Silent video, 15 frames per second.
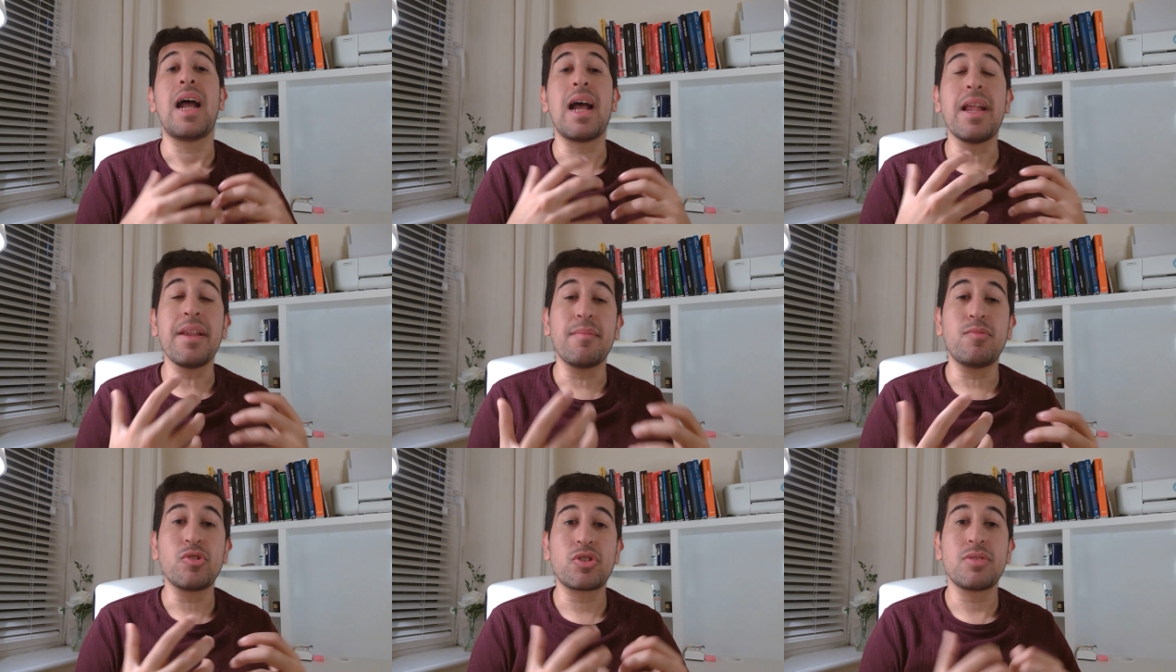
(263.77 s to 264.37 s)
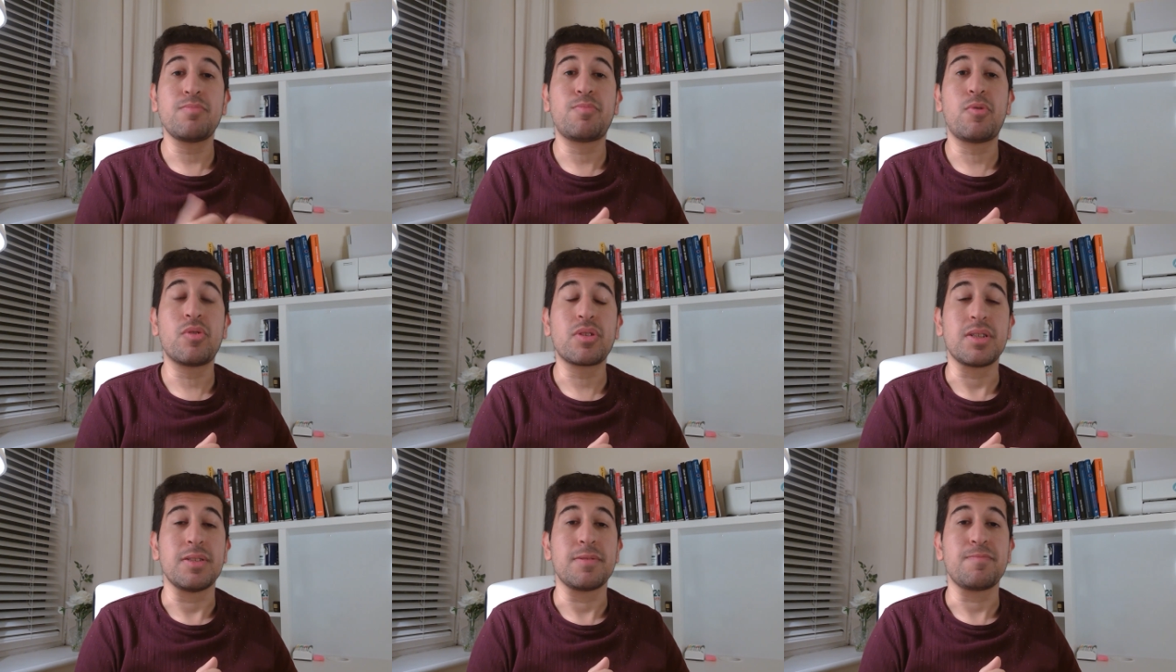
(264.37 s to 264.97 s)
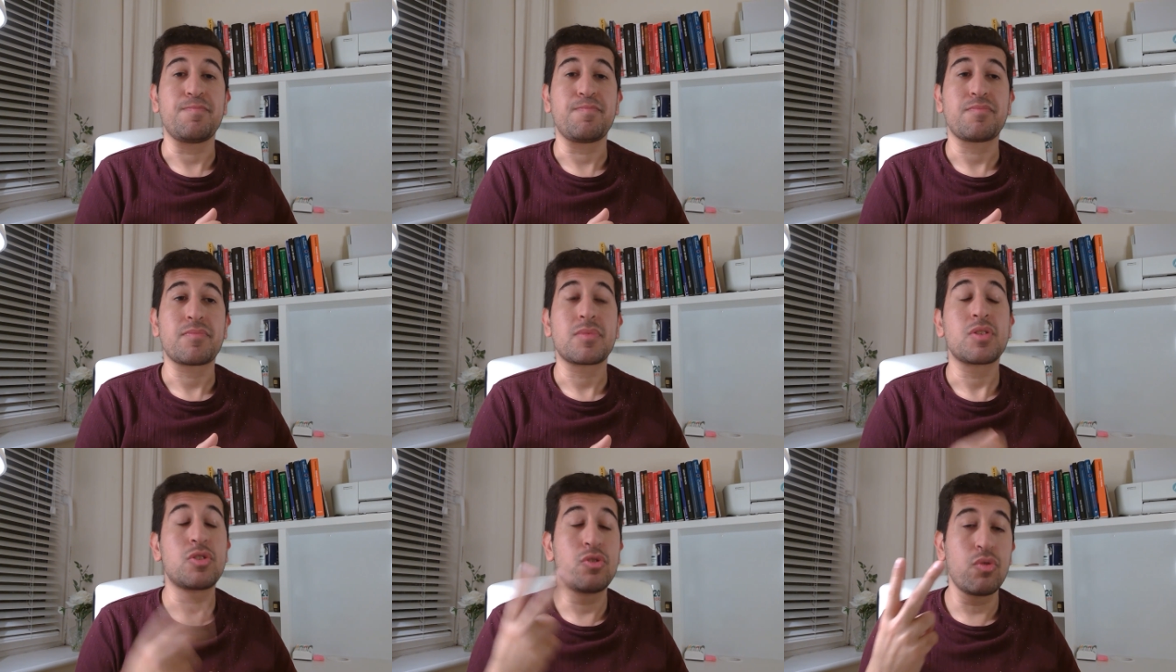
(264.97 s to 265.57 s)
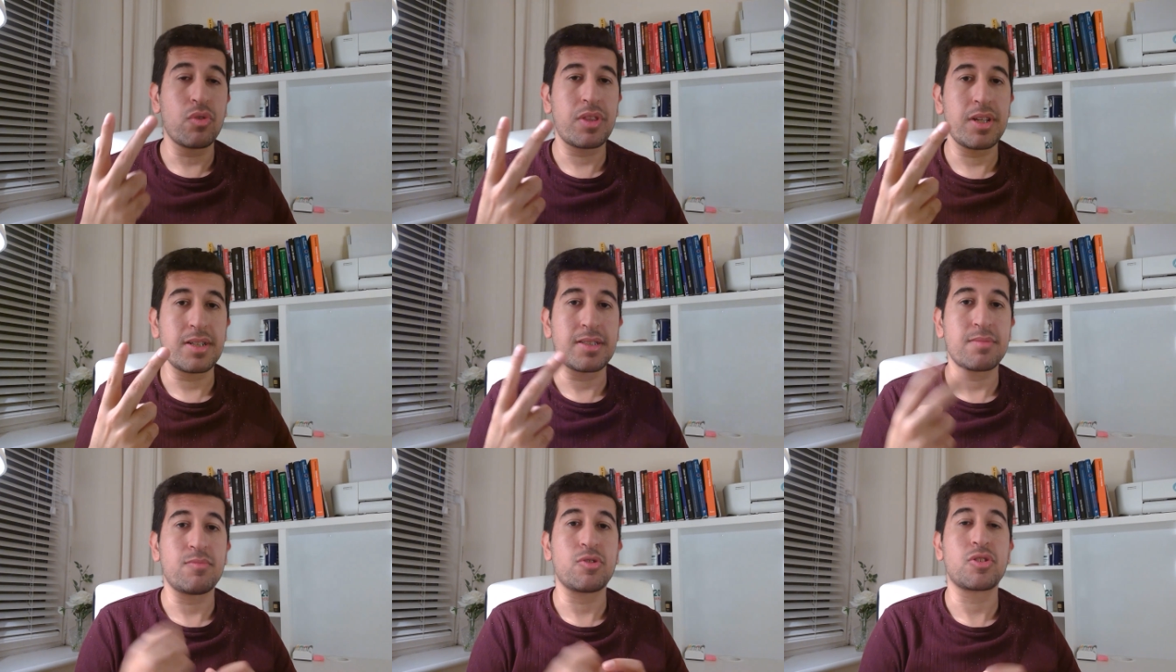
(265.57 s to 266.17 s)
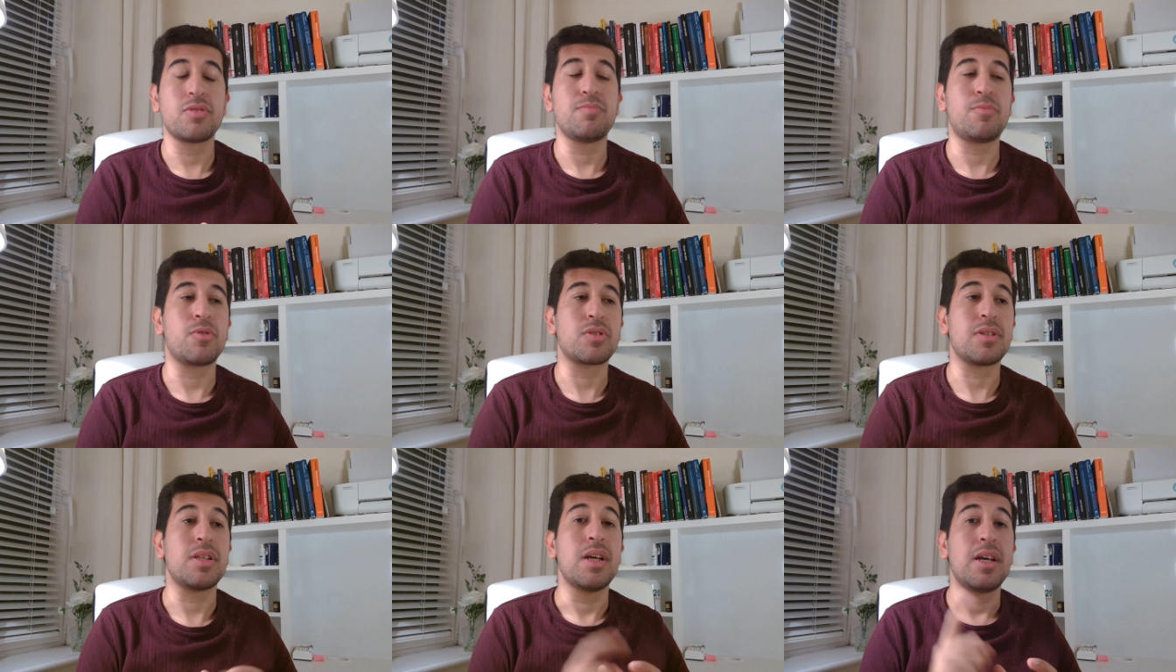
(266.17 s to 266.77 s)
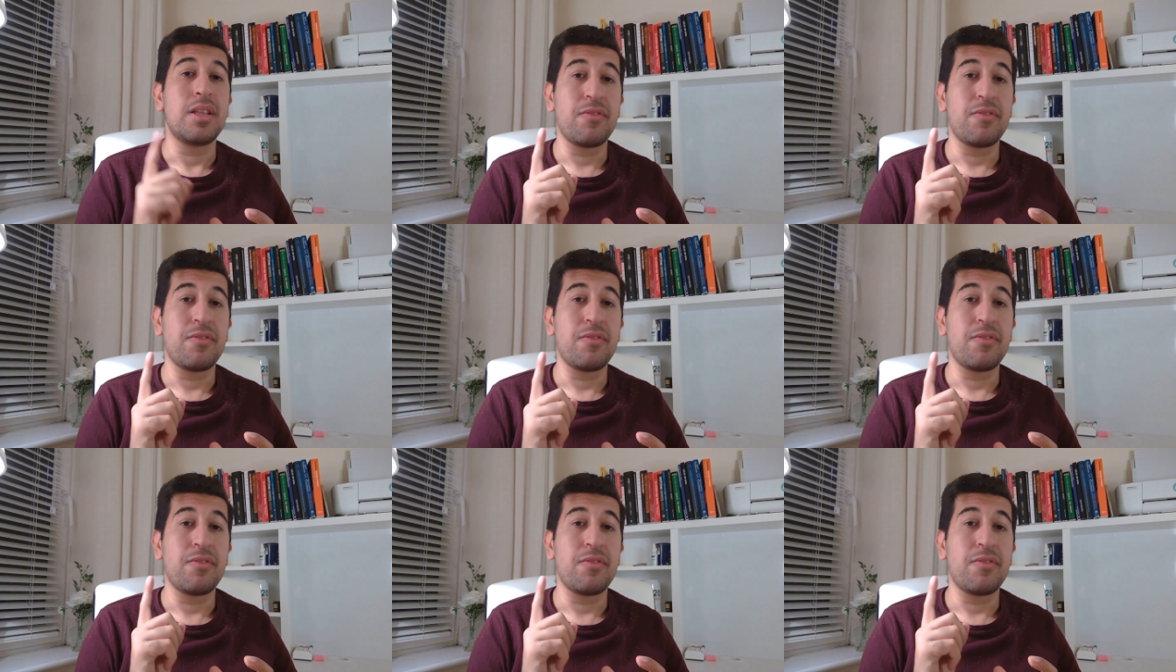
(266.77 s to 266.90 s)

And the most important, two things most important.